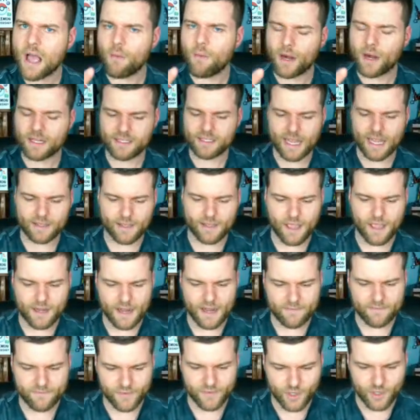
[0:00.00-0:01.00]
want to take down
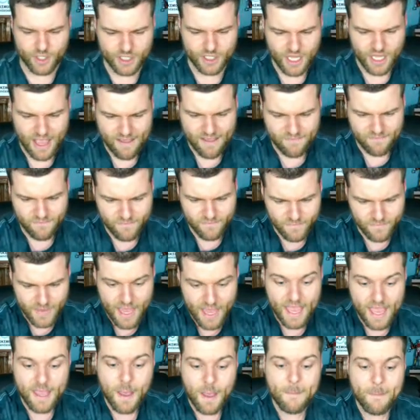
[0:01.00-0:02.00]
that first
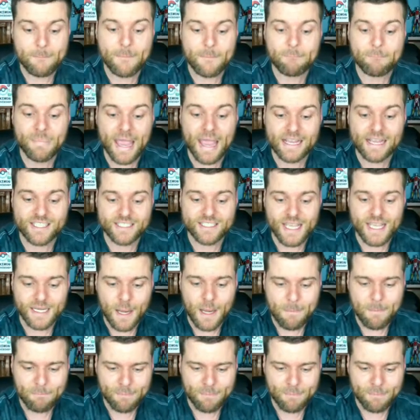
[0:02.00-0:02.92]
a base set